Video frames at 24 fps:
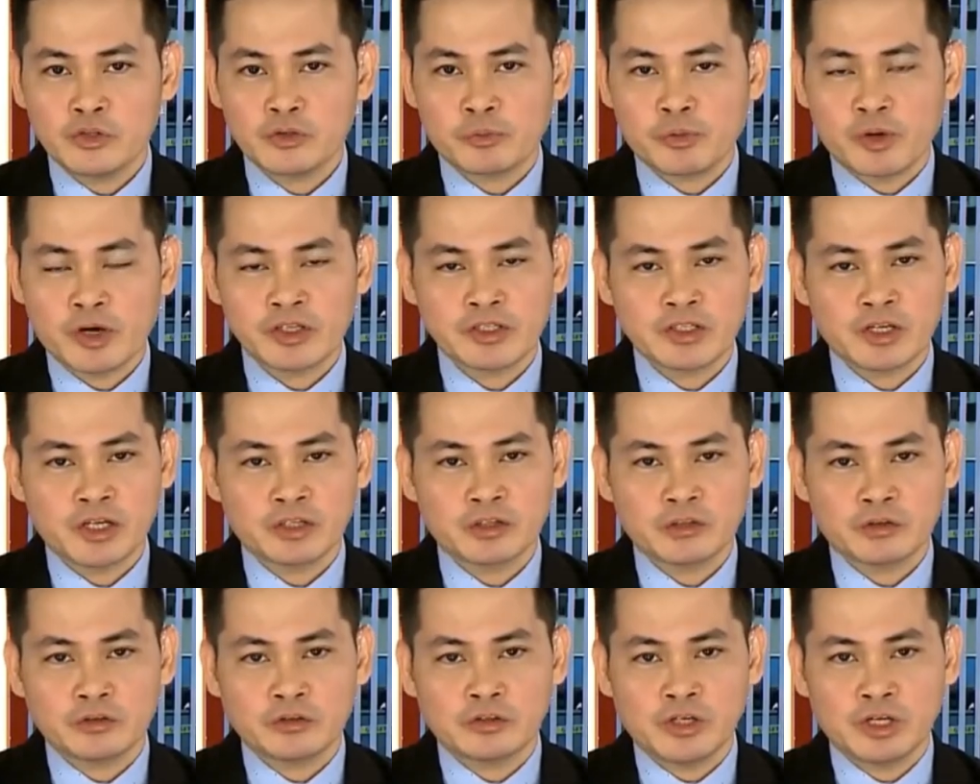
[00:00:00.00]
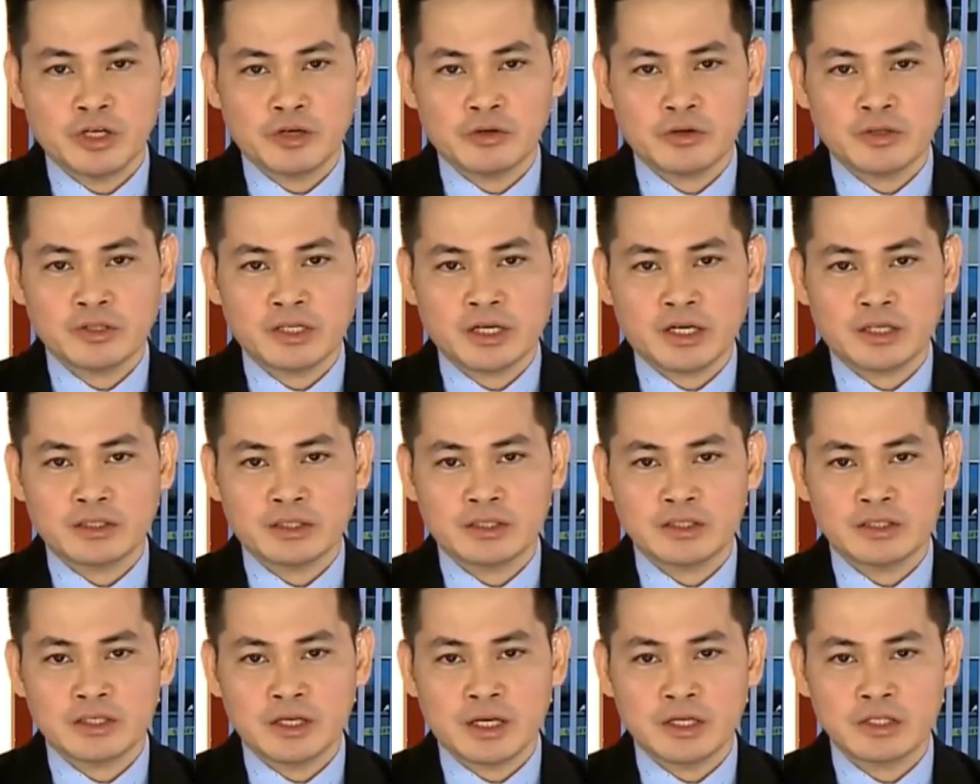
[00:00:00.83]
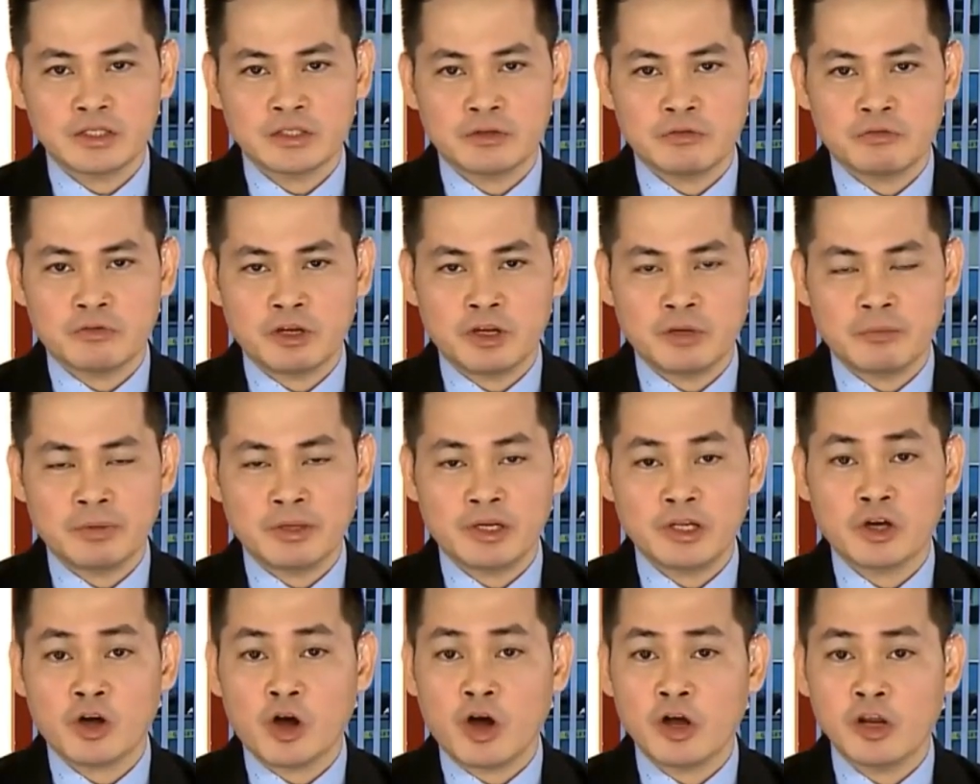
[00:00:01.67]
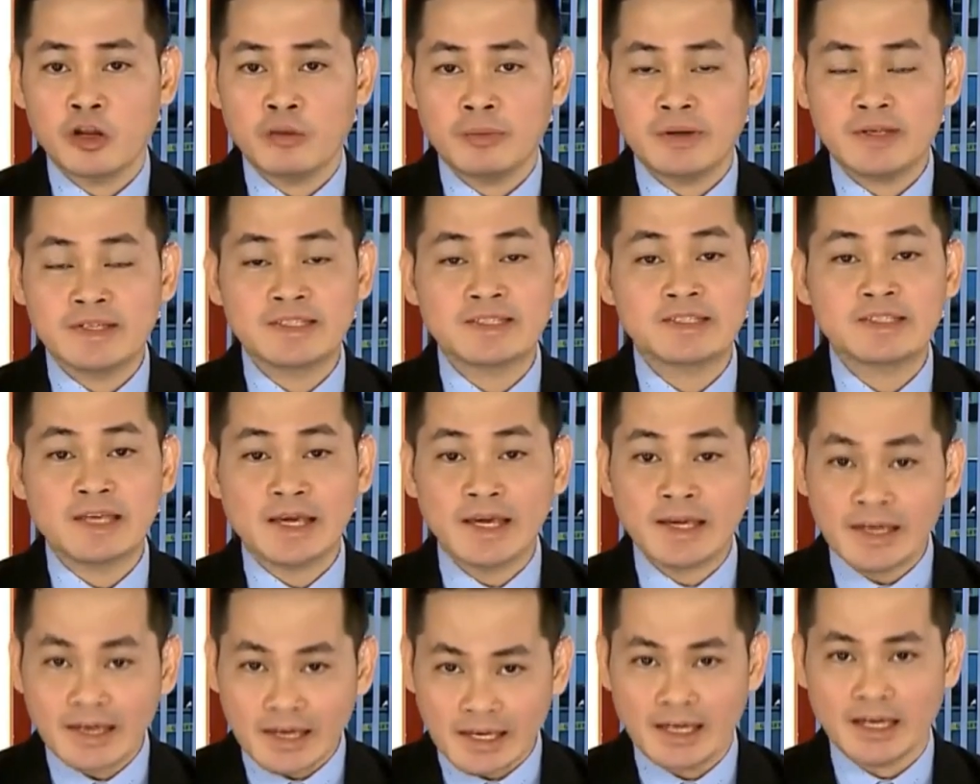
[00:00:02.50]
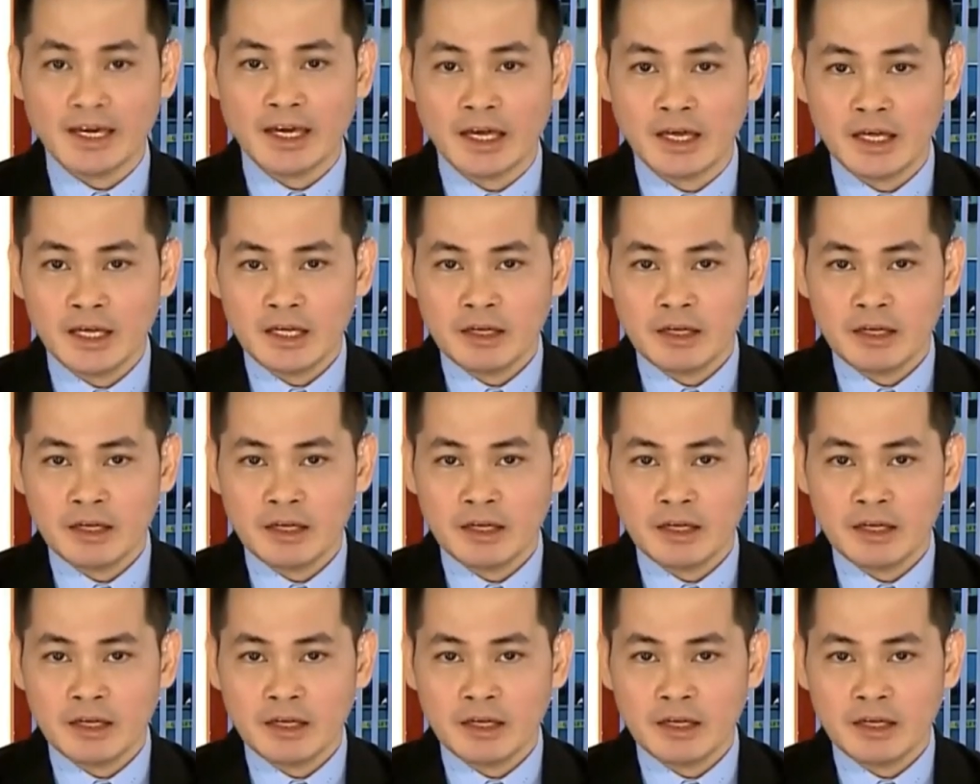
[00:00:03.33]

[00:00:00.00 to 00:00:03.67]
President Rodrigo Duterte says the Philippine economy is sinking